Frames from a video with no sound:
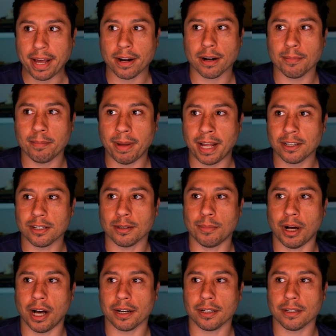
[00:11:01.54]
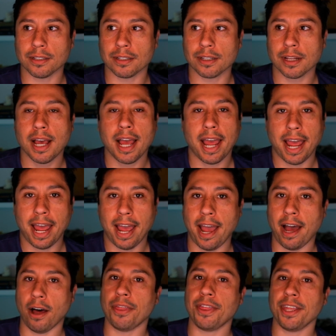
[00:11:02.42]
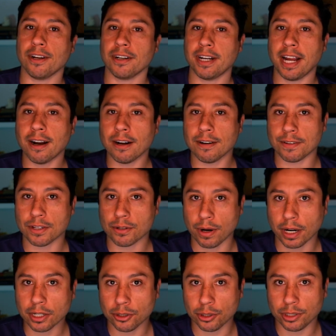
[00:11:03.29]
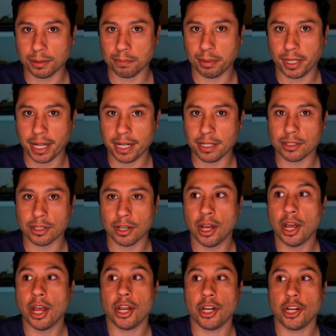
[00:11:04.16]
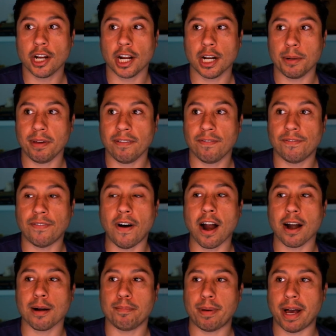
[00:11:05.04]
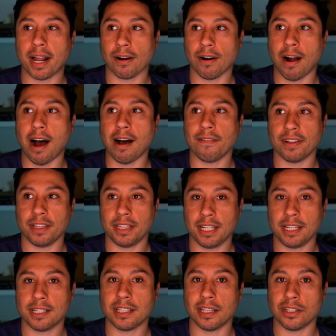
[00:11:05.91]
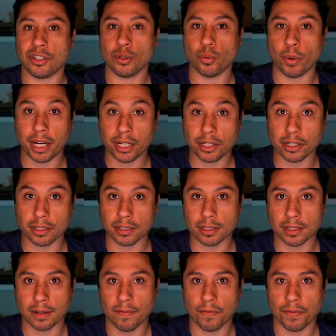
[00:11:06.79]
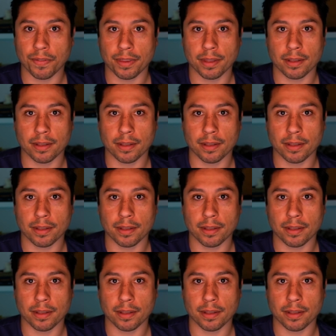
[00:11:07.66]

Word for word: better mental models, healthier narrative structures in place, you're going to be far better off in these situations.